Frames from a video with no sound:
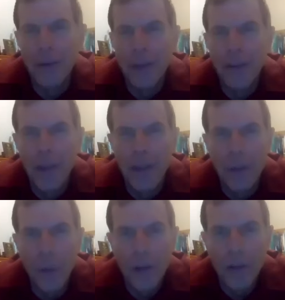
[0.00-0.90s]
Thank you,
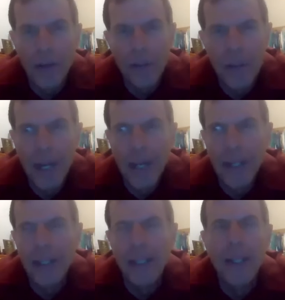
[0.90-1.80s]
Megan. Welcome,
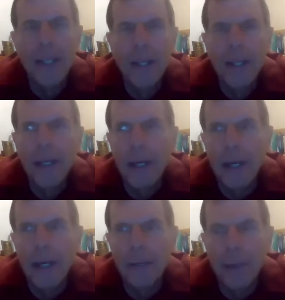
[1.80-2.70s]
everybody.
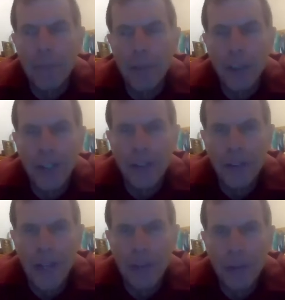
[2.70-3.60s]
I appreciate
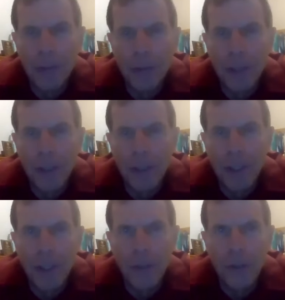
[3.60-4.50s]
this opportunity to be
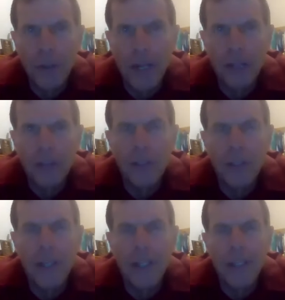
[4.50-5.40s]
here with you guys
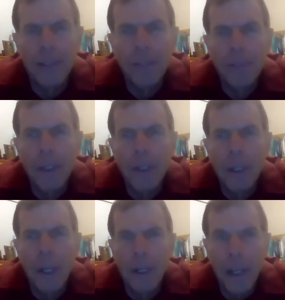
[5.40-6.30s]
tonight.
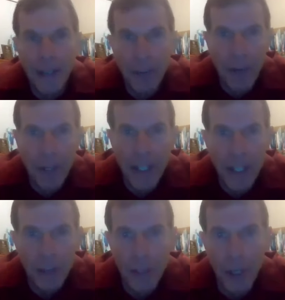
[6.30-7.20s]
Can everybody
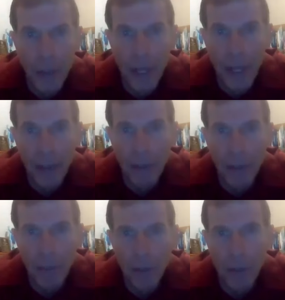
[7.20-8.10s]
hear me okay?
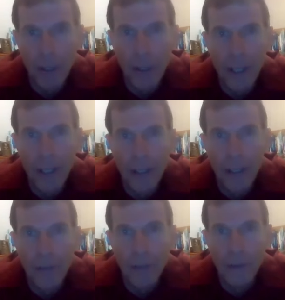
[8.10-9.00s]
Am I talking loud
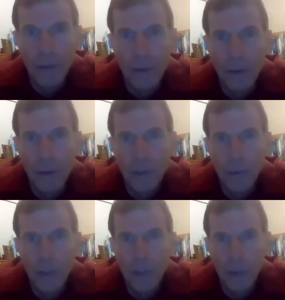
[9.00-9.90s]
enough?
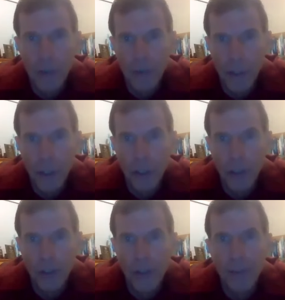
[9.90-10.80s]
Sounds everything good
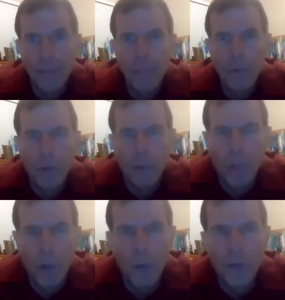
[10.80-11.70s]
on your end?
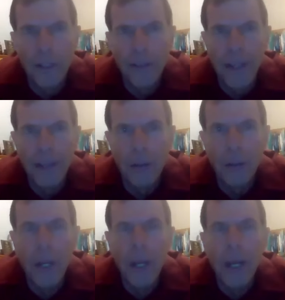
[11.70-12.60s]
Perfect. Thank you.